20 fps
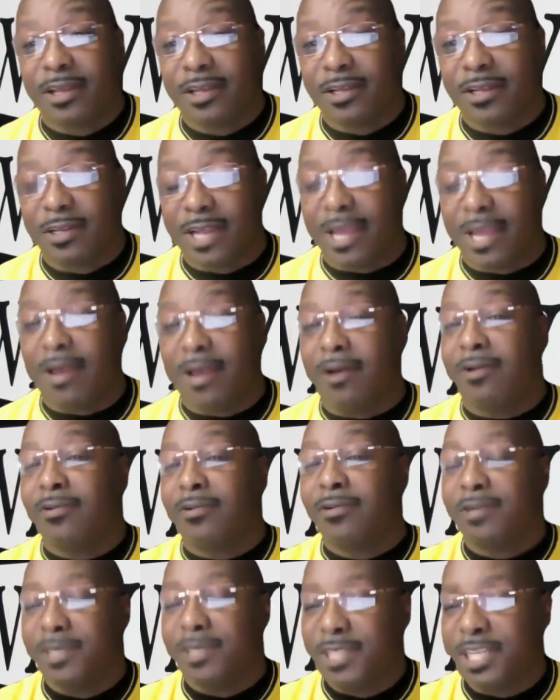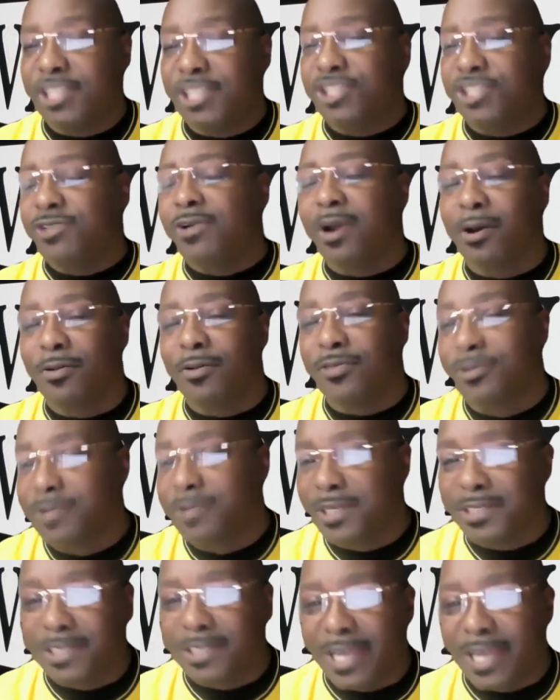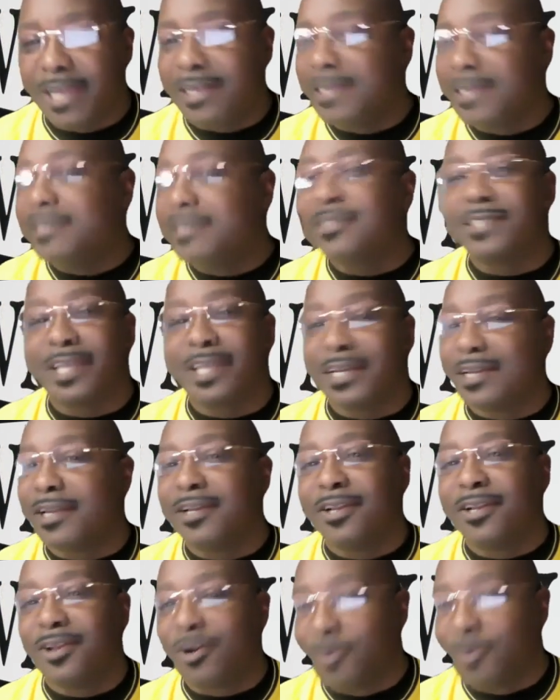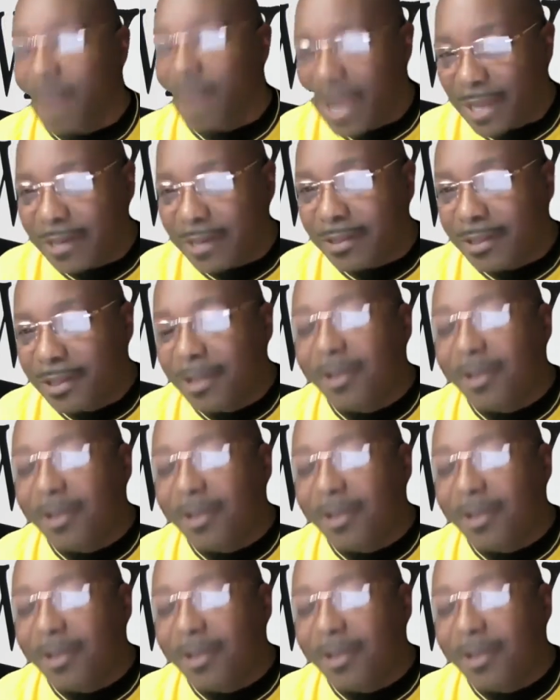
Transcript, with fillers: Now, did you go through this day and didn't say nothing to nobody?